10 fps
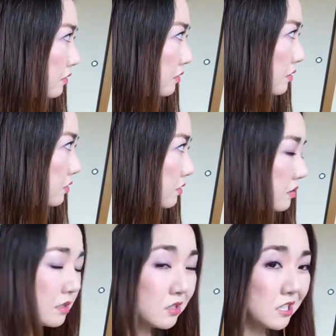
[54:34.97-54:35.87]
this,
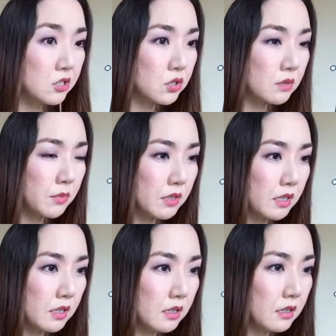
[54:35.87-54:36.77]
did
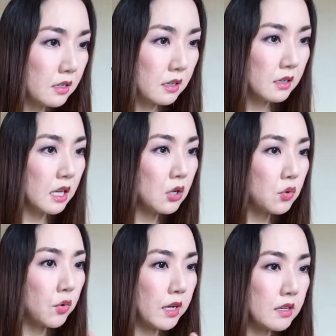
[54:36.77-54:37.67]
Germany
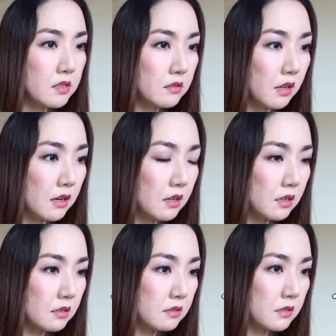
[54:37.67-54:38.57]
increase
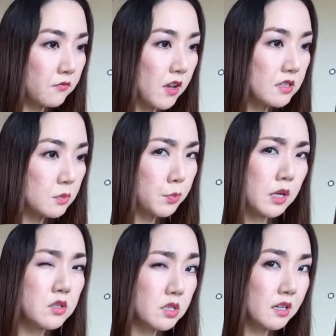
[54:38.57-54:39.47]
their defense
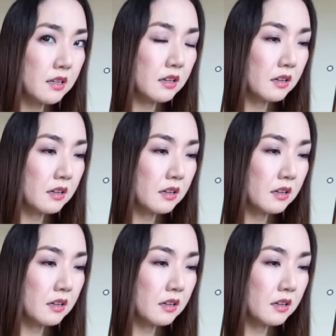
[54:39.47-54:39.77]
budget?